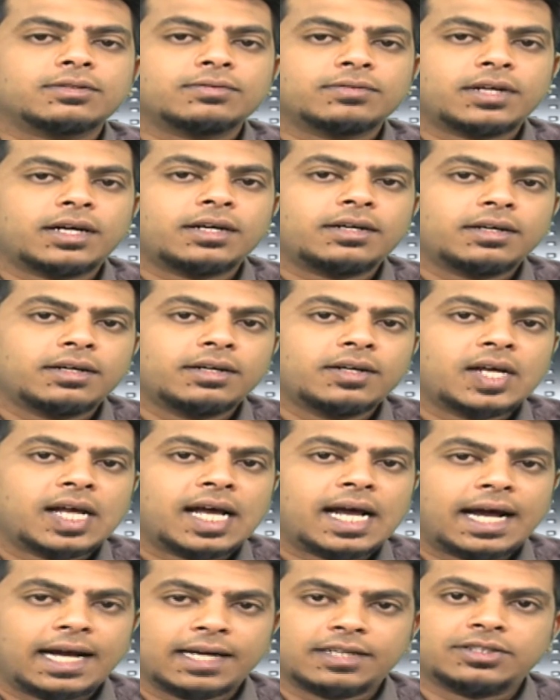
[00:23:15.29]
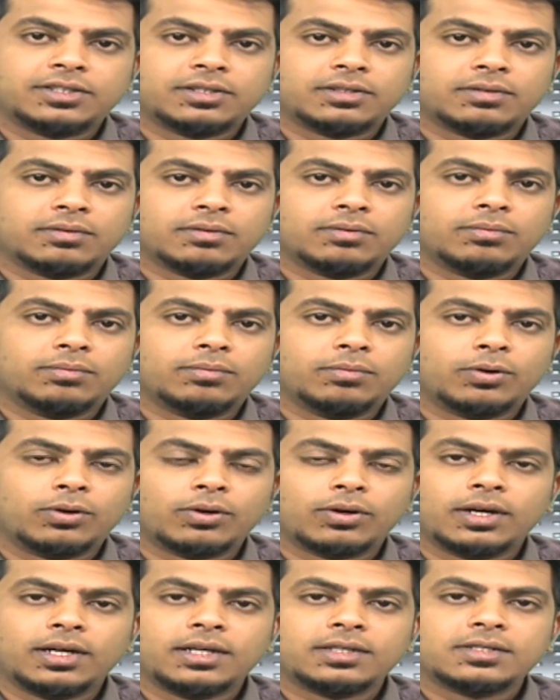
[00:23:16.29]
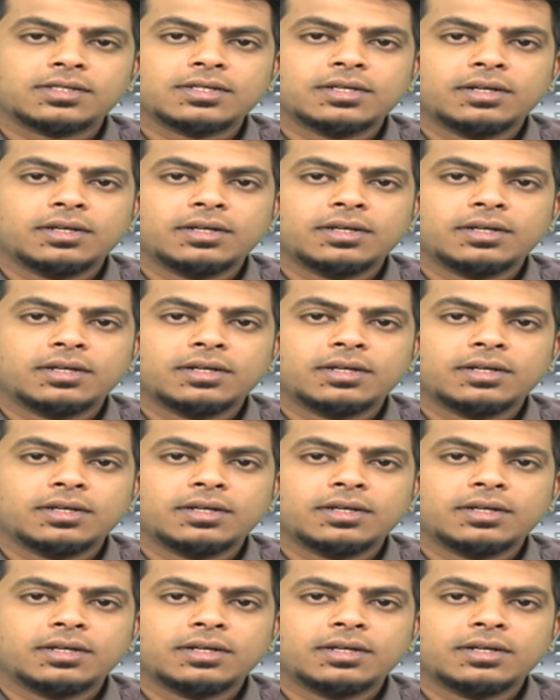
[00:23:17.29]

that action, more or less.